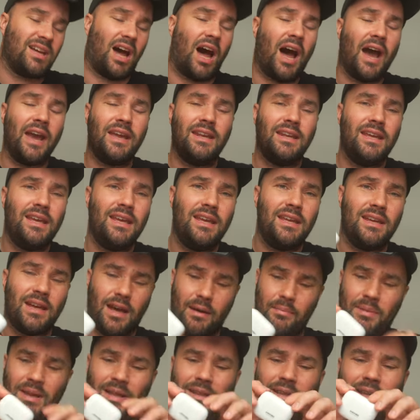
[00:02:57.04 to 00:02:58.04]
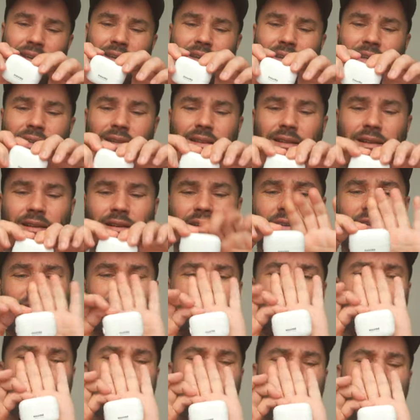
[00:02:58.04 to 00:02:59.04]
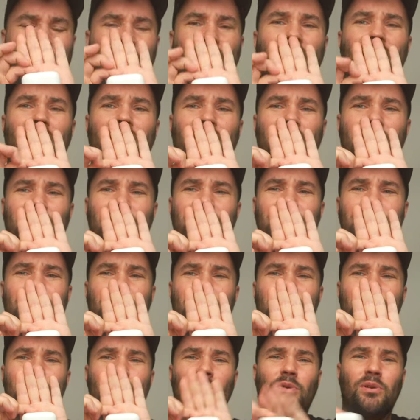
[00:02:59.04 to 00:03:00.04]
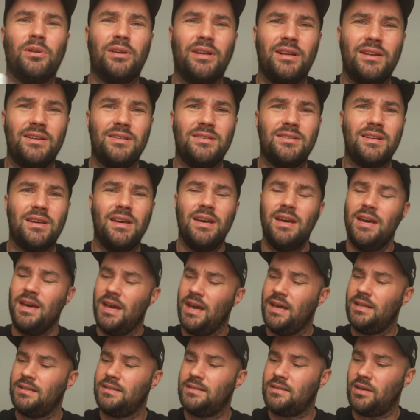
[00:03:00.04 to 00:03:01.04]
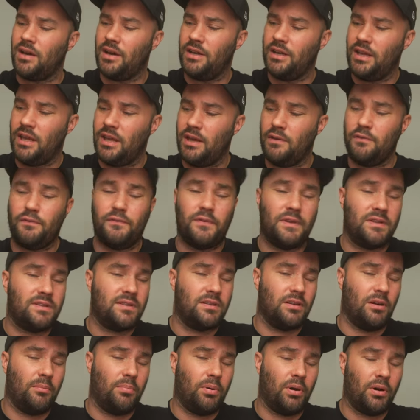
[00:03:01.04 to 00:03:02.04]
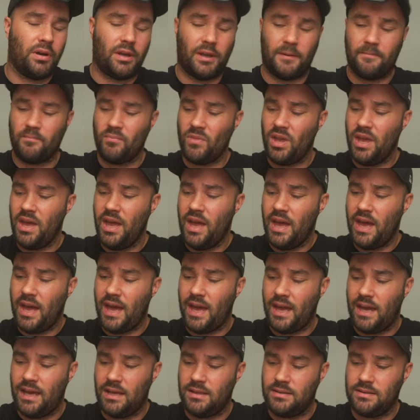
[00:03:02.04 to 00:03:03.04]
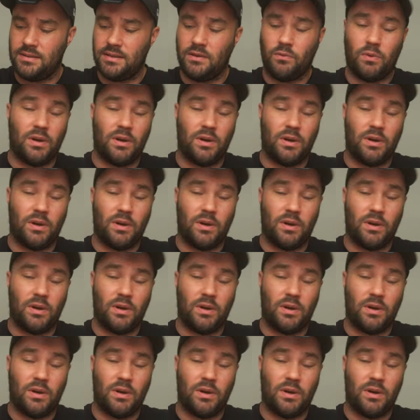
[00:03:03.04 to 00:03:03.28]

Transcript: tiny. I mean, like, look, that's my hand. That's how small it is. It's tiny. It fits in your pocket and it